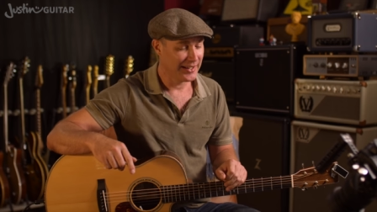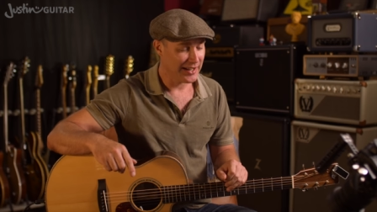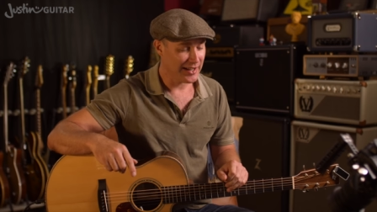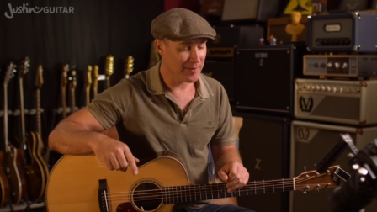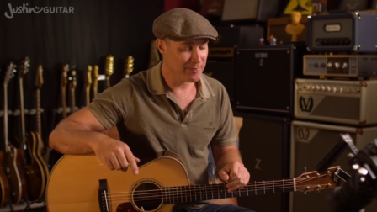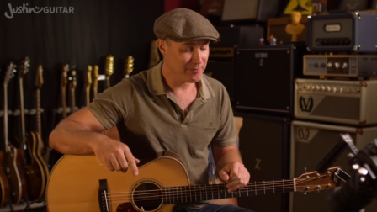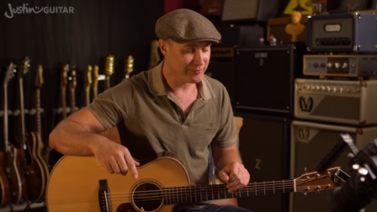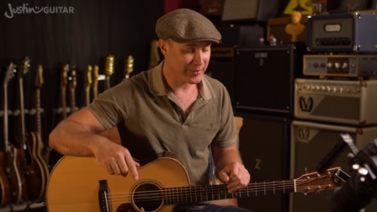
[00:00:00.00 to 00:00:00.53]

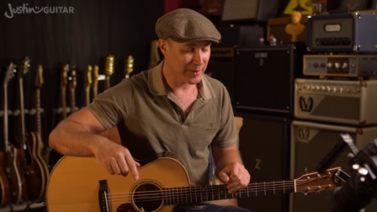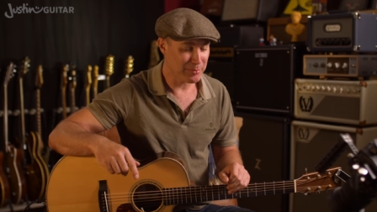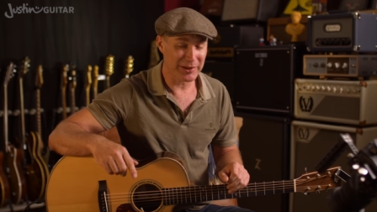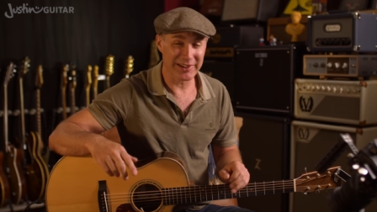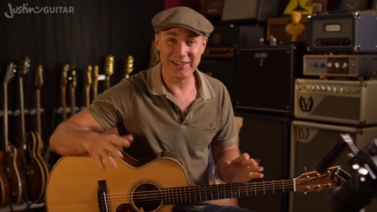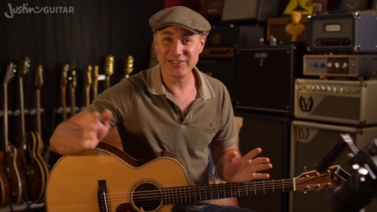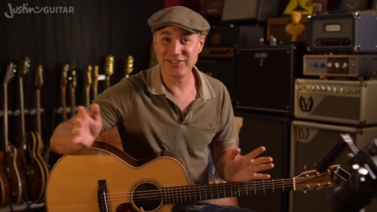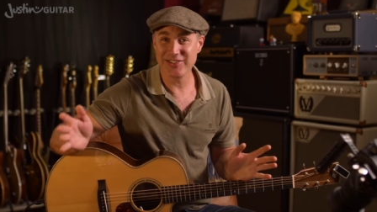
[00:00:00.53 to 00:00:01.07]
Um,
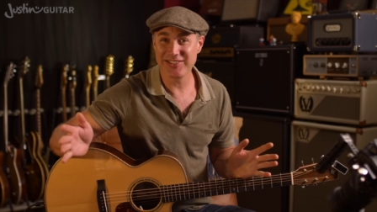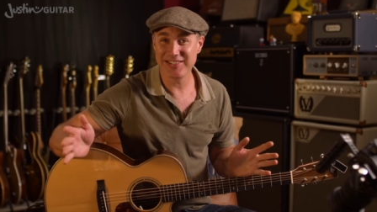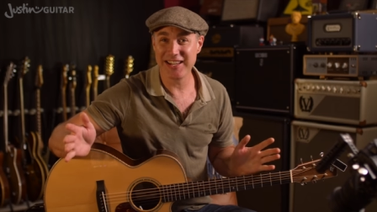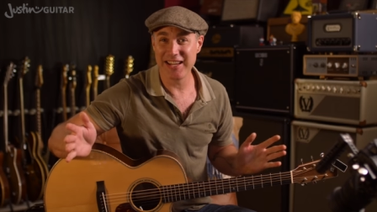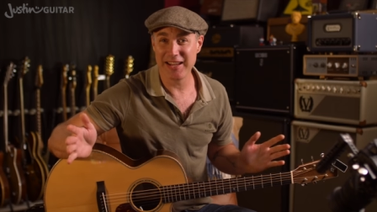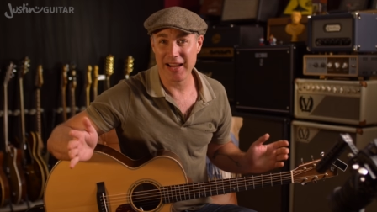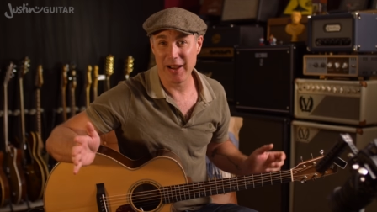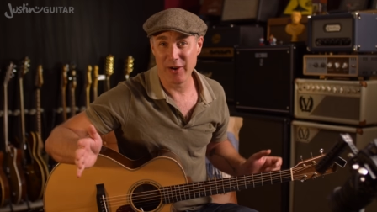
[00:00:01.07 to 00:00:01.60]
but let's just
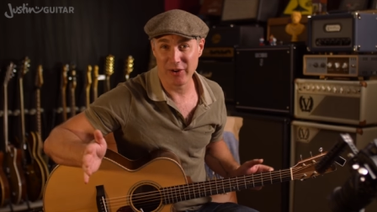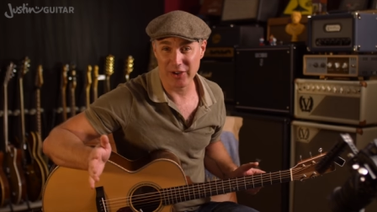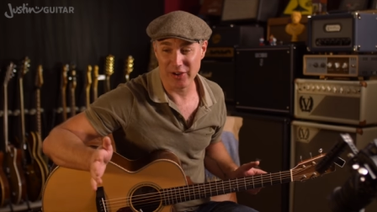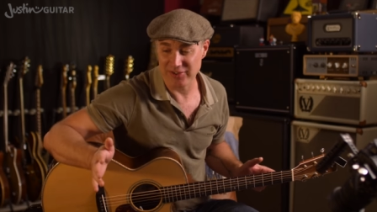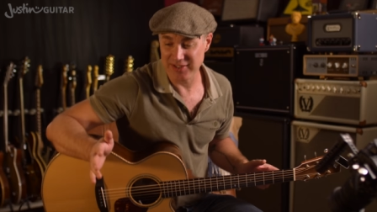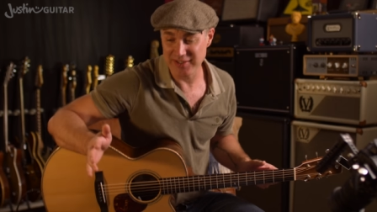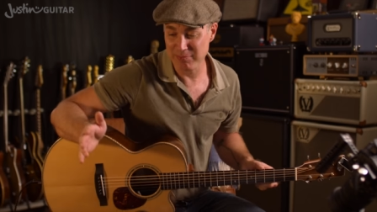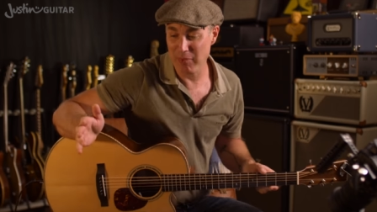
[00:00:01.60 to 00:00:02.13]
see how it
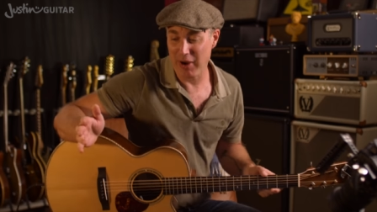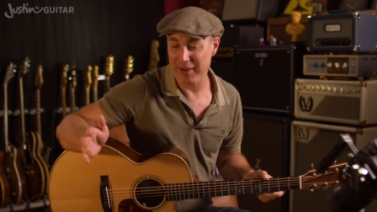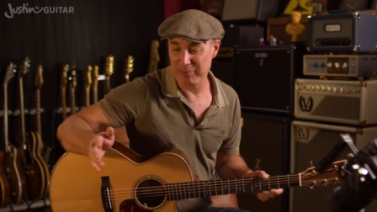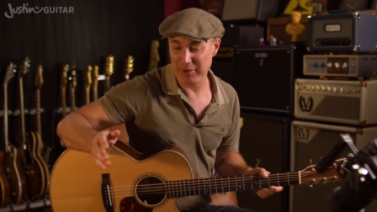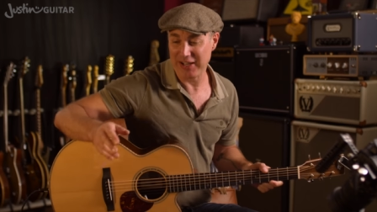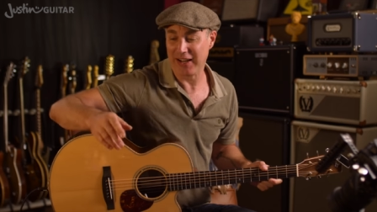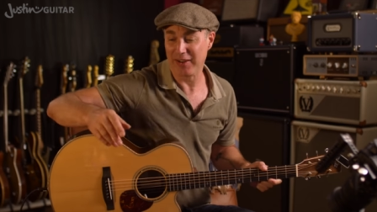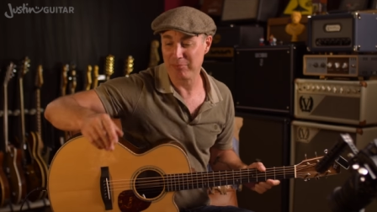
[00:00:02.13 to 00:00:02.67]
goes. This might
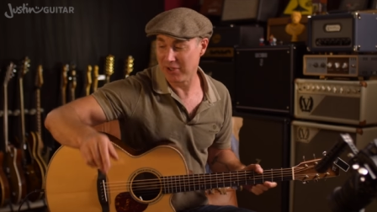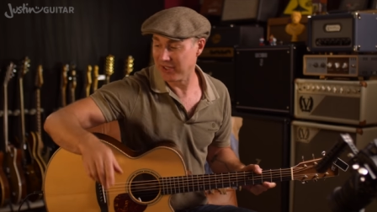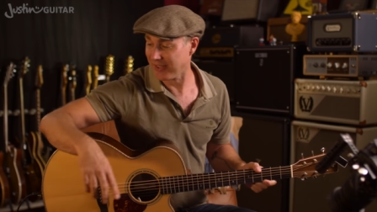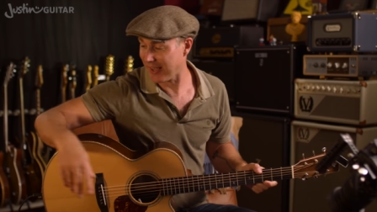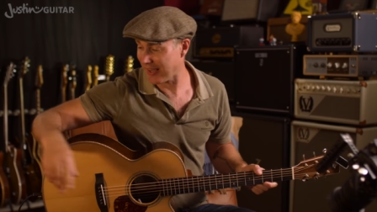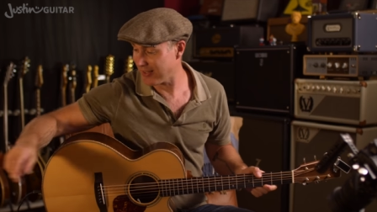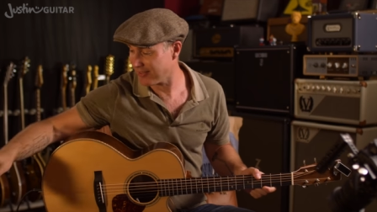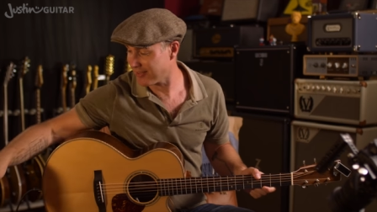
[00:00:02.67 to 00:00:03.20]
be an
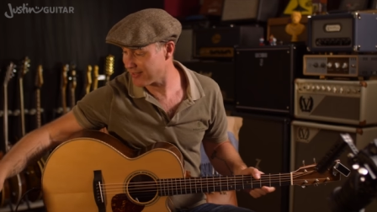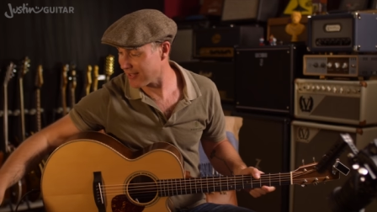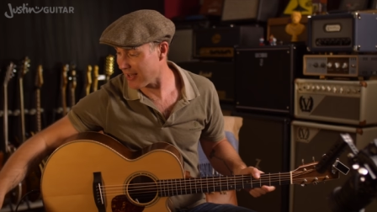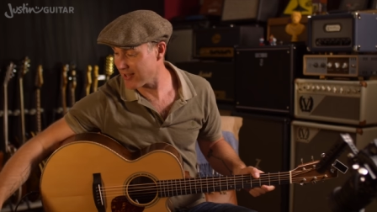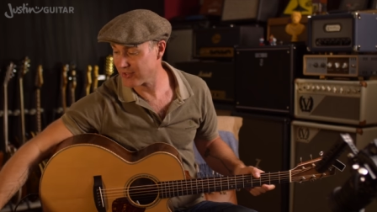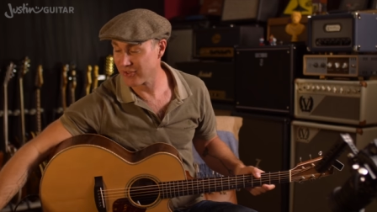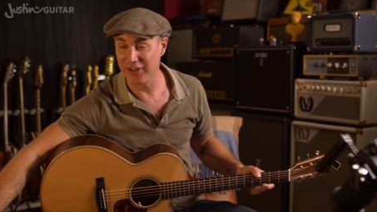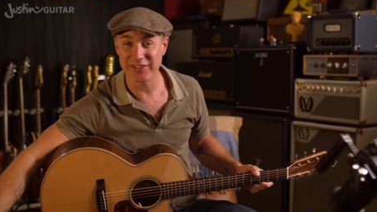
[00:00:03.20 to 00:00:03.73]
unmitigated
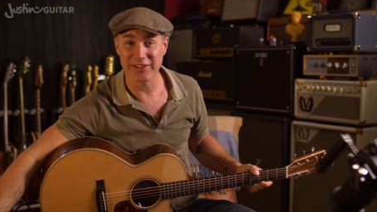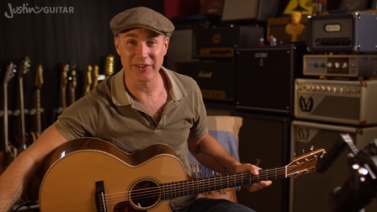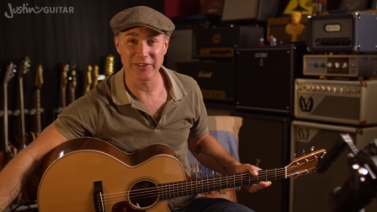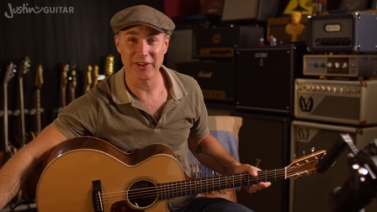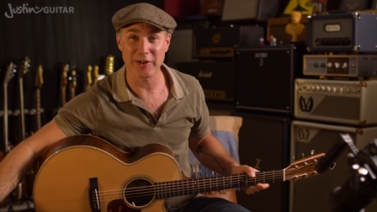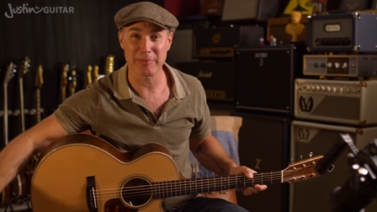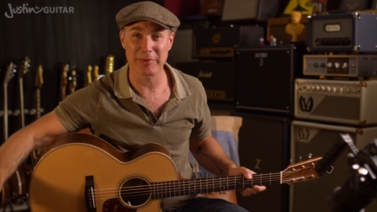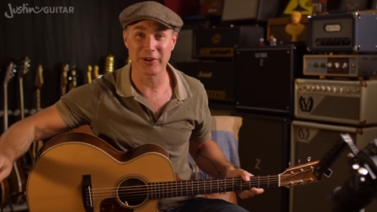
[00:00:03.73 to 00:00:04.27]
disaster. I don't
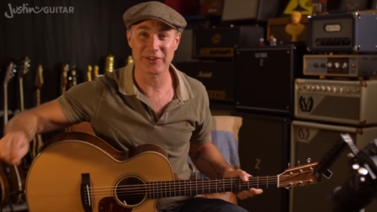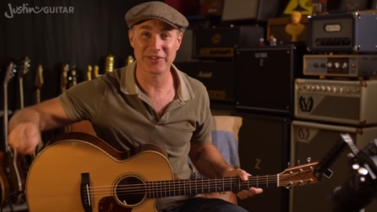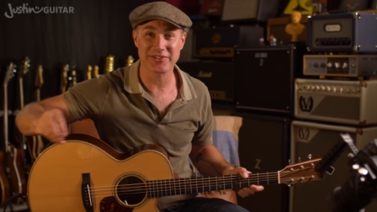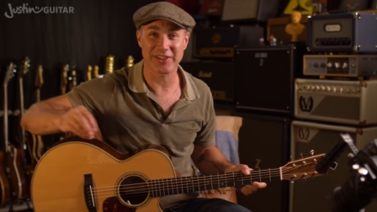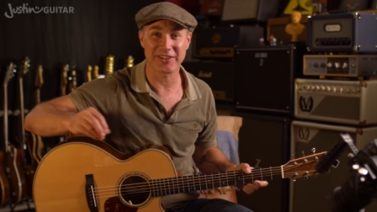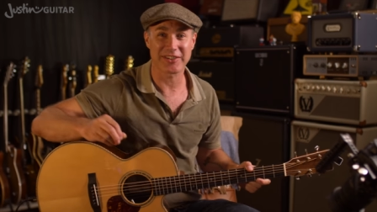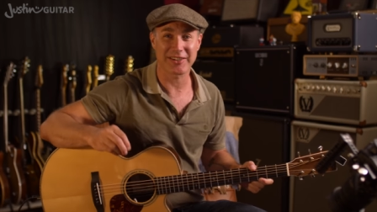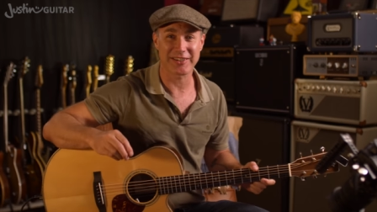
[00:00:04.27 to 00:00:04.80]
know, to be
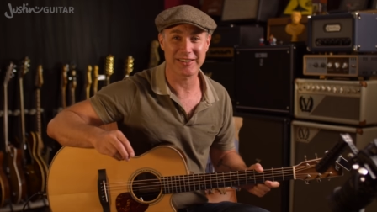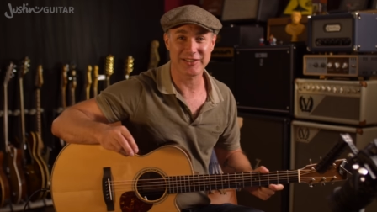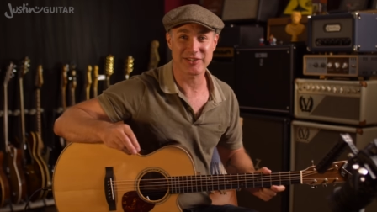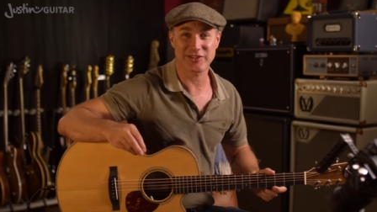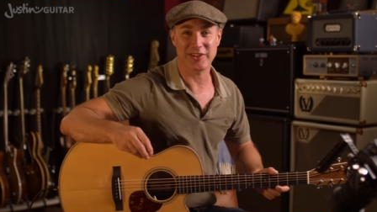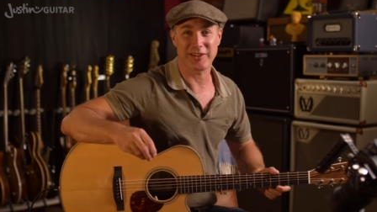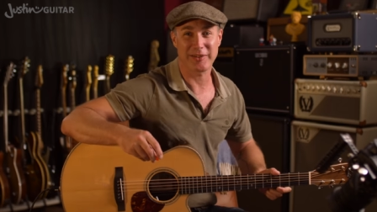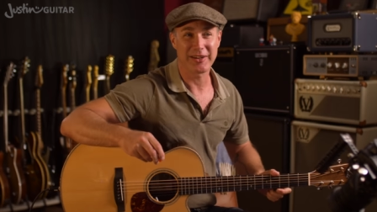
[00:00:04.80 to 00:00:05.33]
honest. I,
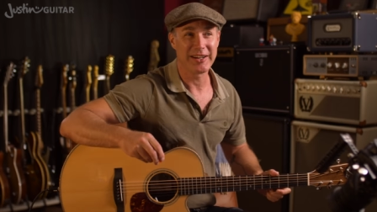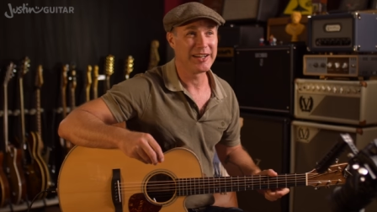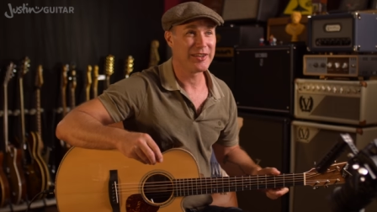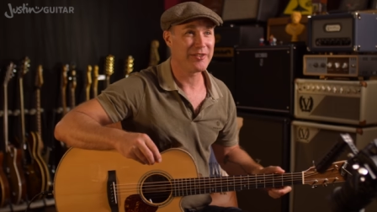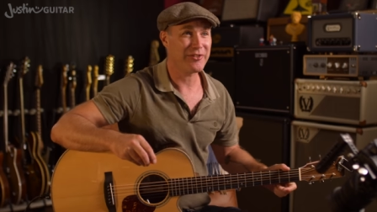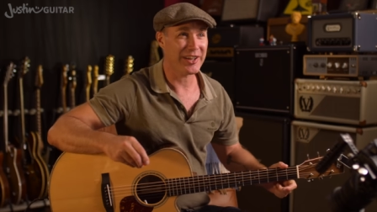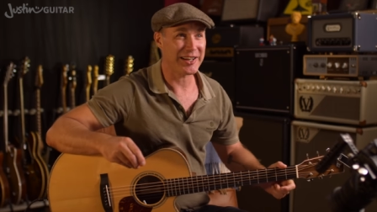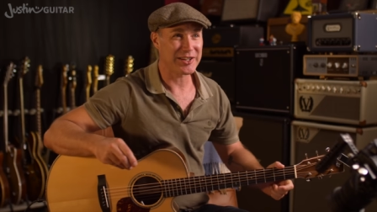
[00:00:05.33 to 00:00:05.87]
it's a
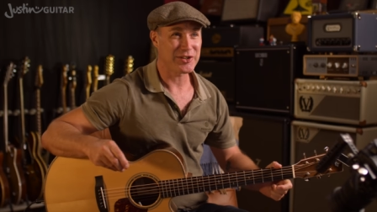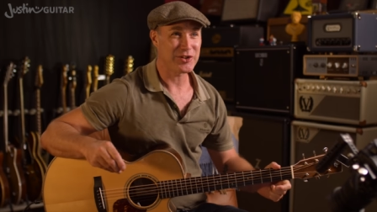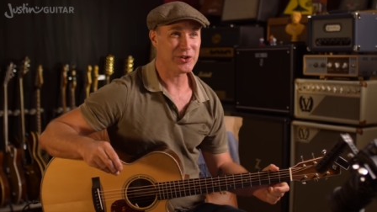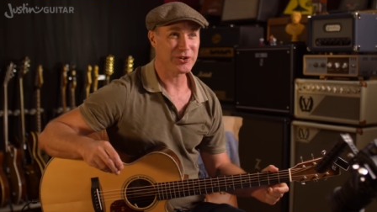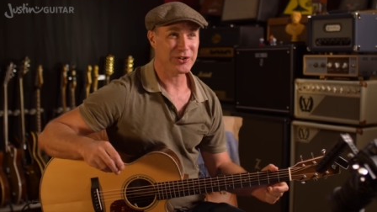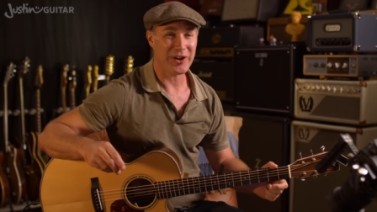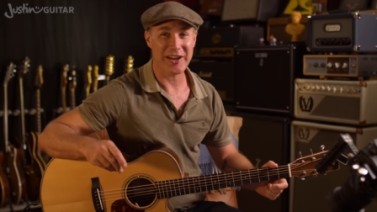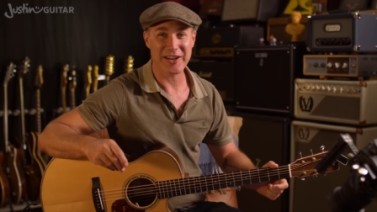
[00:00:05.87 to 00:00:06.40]
fairly
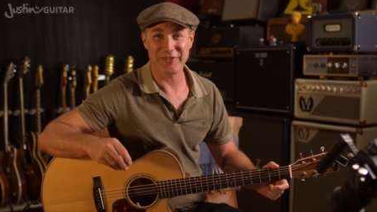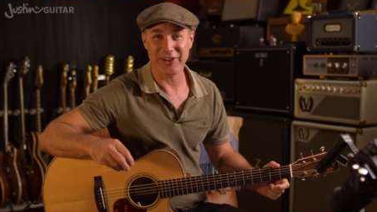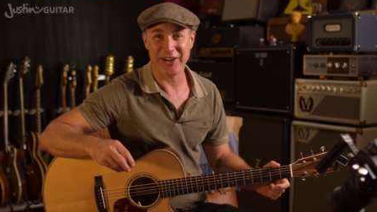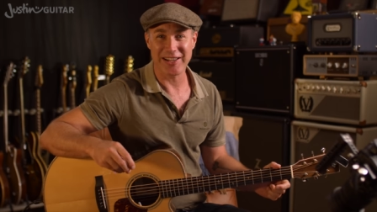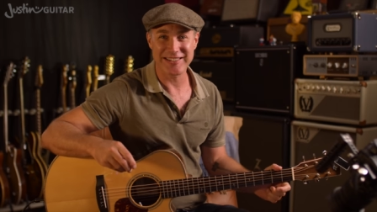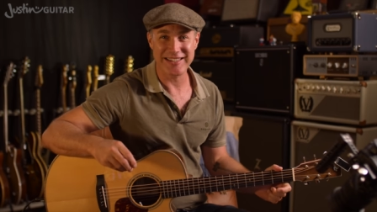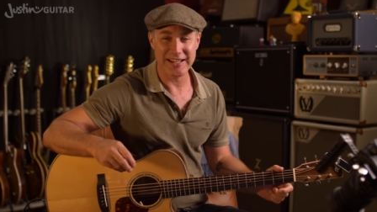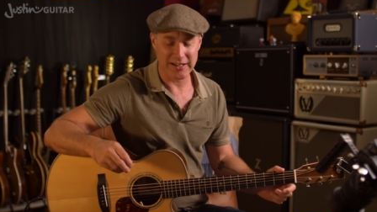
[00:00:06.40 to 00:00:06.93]
new kind of an
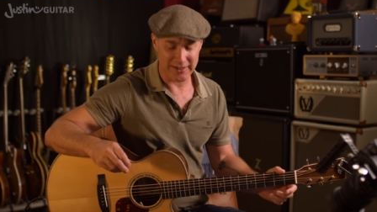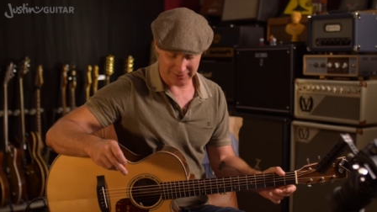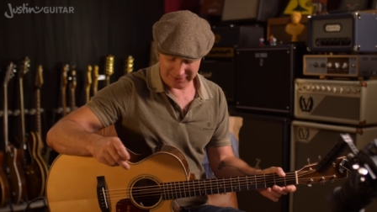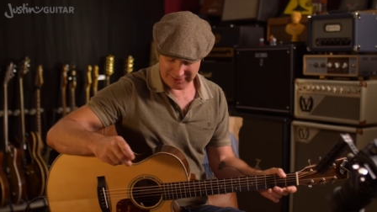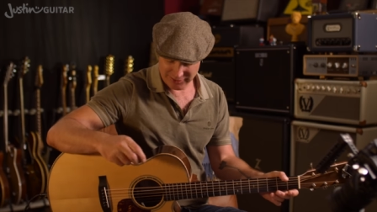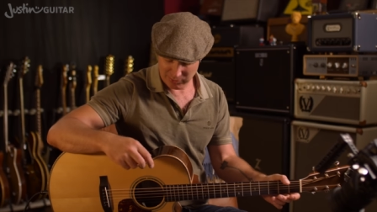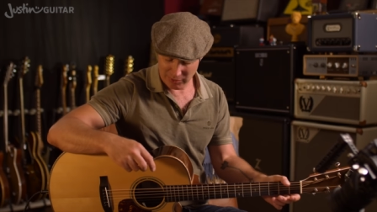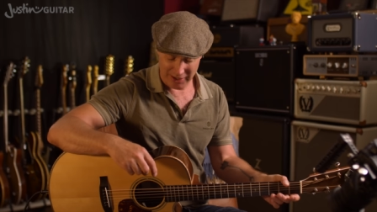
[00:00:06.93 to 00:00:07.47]
idea,
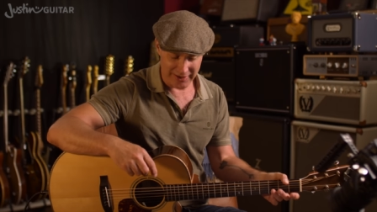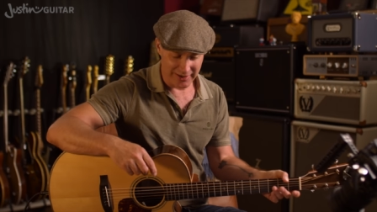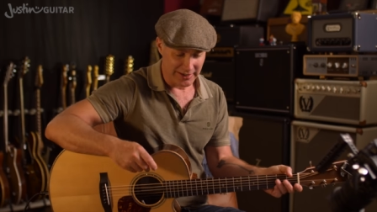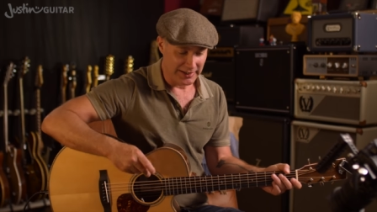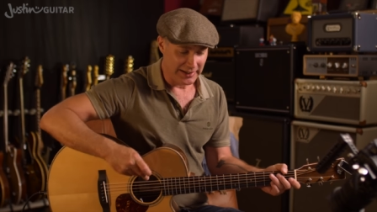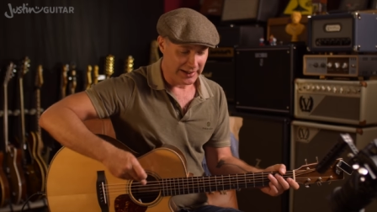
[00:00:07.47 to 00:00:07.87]
this one.